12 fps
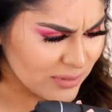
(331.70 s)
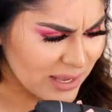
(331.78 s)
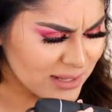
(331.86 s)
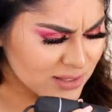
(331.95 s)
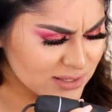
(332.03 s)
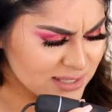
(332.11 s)

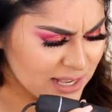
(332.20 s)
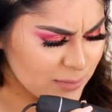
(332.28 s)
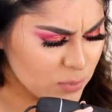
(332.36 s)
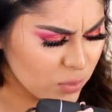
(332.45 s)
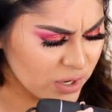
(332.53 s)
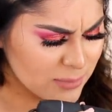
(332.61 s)
It looks
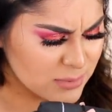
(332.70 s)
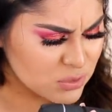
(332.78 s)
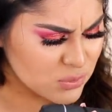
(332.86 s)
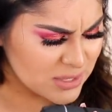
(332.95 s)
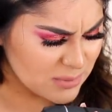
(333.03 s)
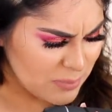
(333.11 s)
like more in
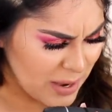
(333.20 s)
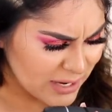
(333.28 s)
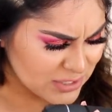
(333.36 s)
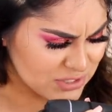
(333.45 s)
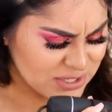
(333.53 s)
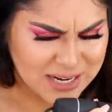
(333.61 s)
between the
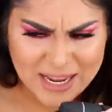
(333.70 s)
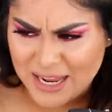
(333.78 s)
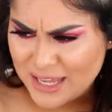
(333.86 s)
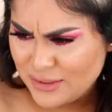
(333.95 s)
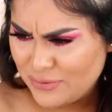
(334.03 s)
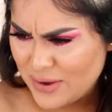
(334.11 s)
packaging
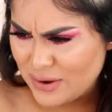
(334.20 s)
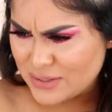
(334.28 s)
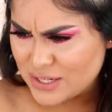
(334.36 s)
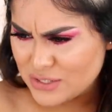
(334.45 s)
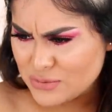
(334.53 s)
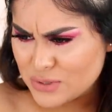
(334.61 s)
and the
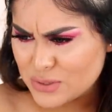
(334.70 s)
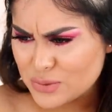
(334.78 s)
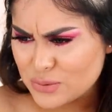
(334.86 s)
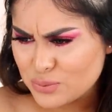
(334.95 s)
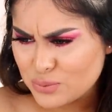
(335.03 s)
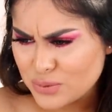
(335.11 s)
foundation, which
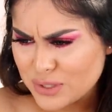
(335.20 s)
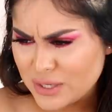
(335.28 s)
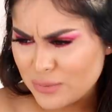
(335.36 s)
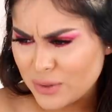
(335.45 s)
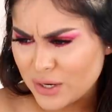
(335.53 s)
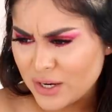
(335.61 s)
was
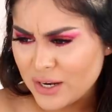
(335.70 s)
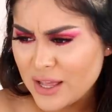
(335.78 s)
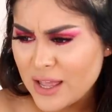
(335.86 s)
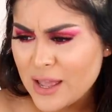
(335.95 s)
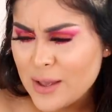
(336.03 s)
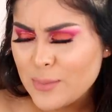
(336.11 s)
really weird,